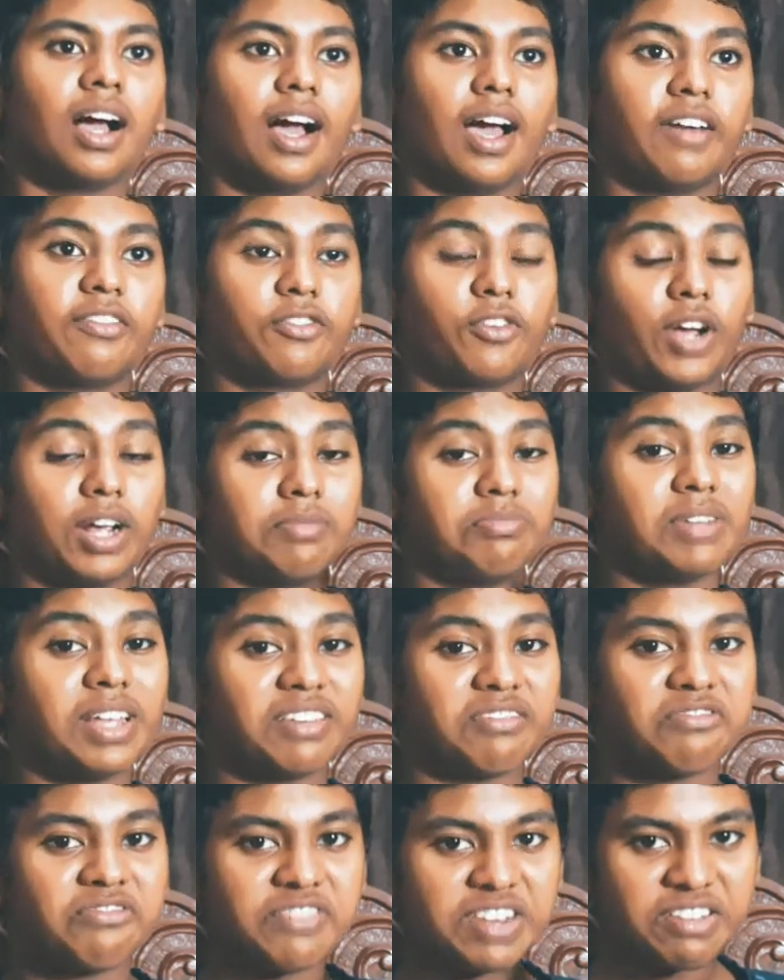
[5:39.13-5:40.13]
I've tried
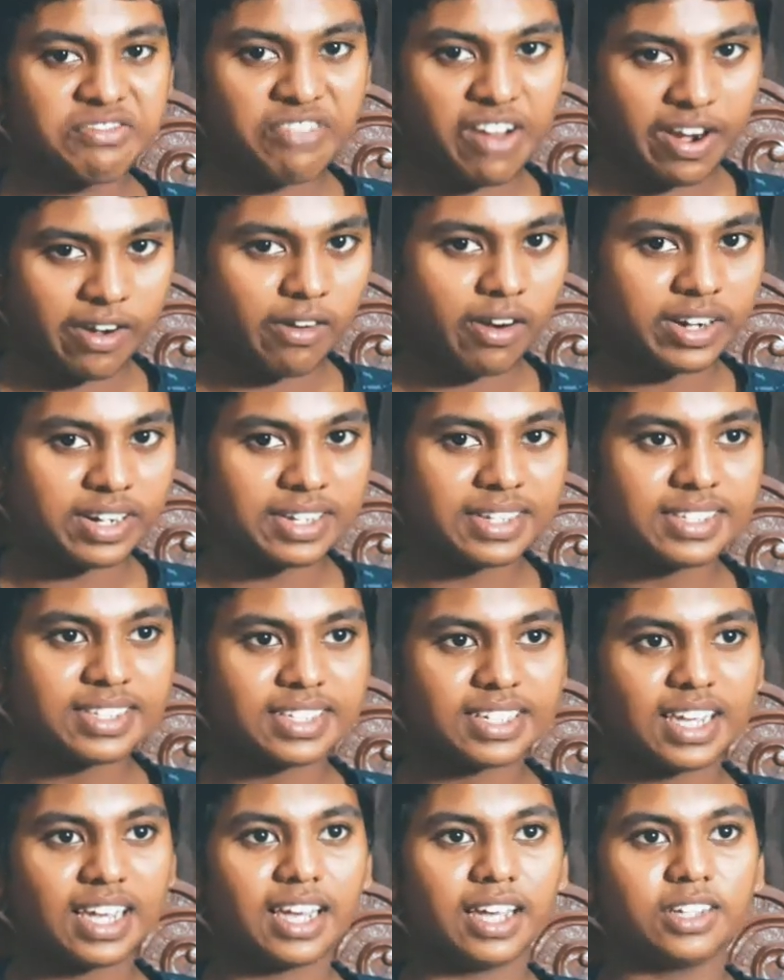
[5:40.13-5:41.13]
playing Free Fire on
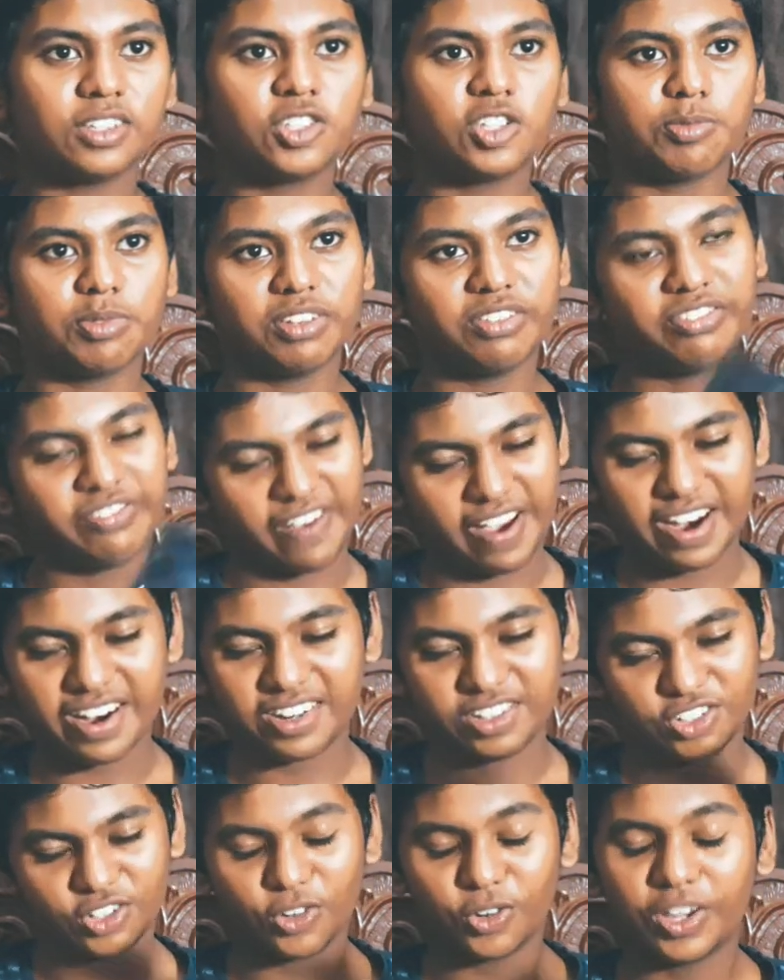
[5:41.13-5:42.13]
it, and to be fair,
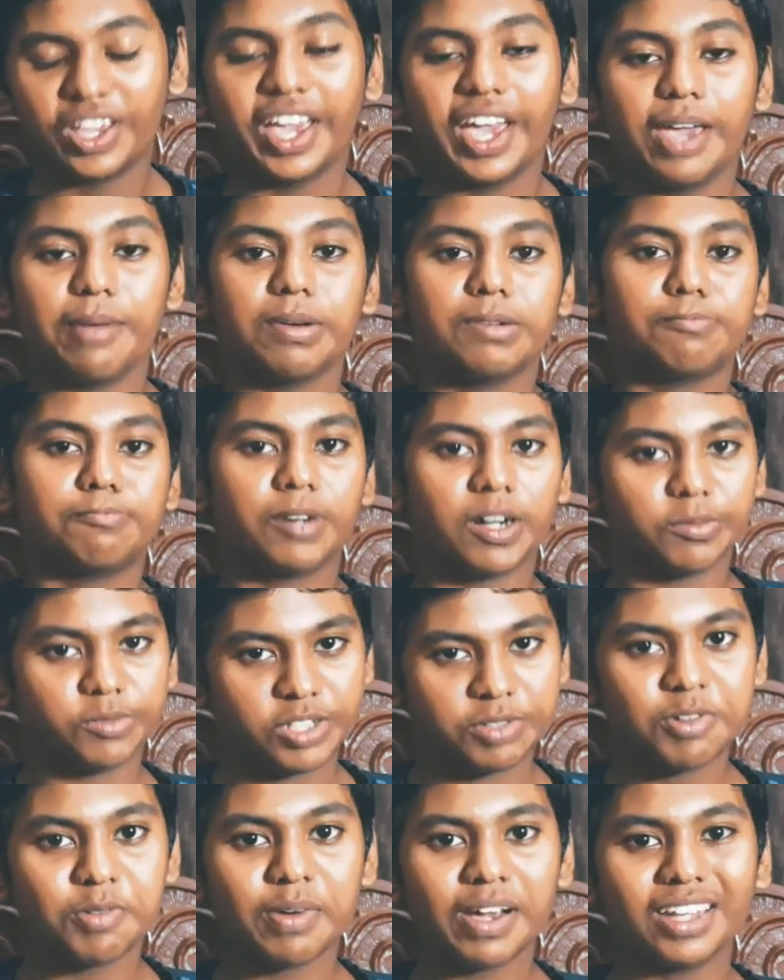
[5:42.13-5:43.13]
it's okay, but
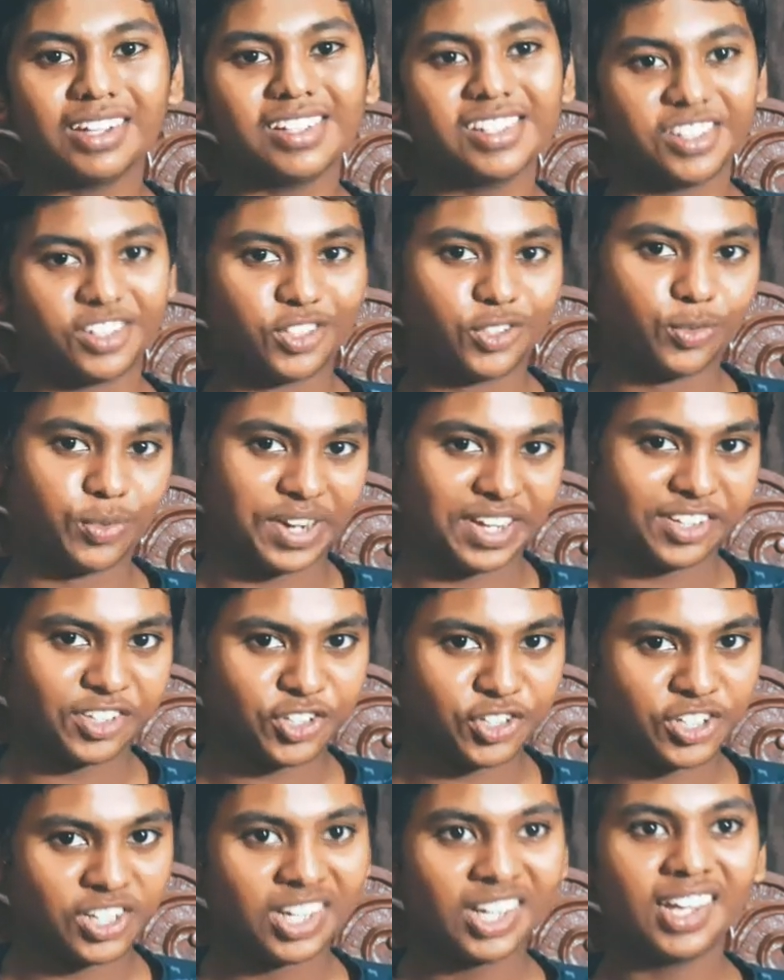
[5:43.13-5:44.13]
PUBG Mobile is a
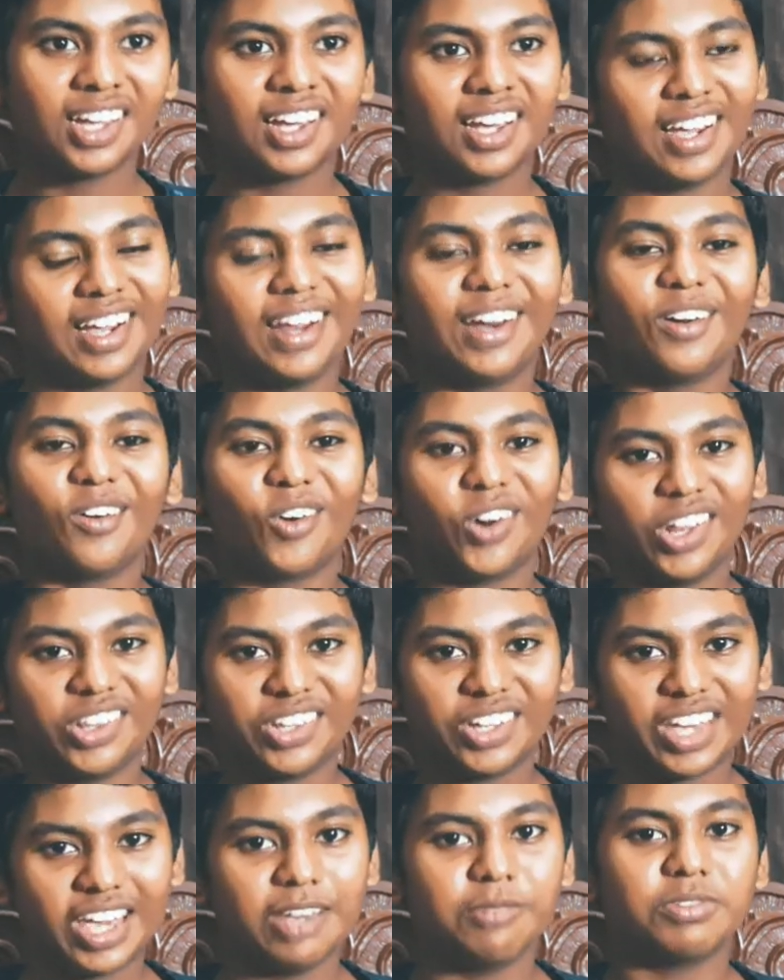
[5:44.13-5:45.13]
stretch, and all
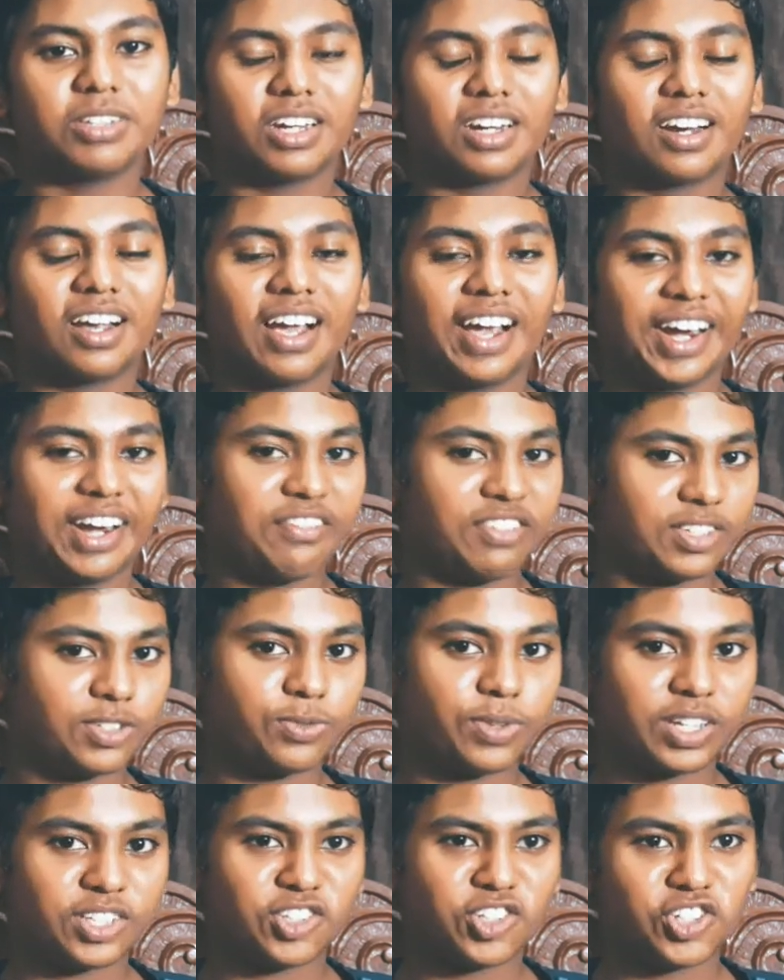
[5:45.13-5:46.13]
other games are kind of a
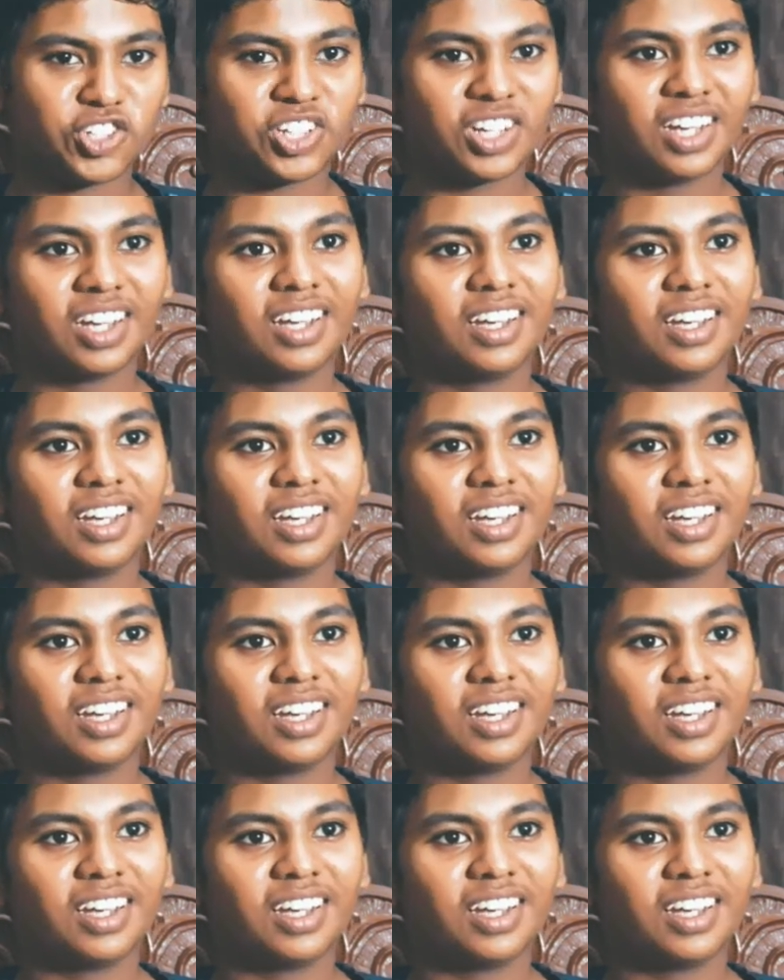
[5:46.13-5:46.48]
stretch.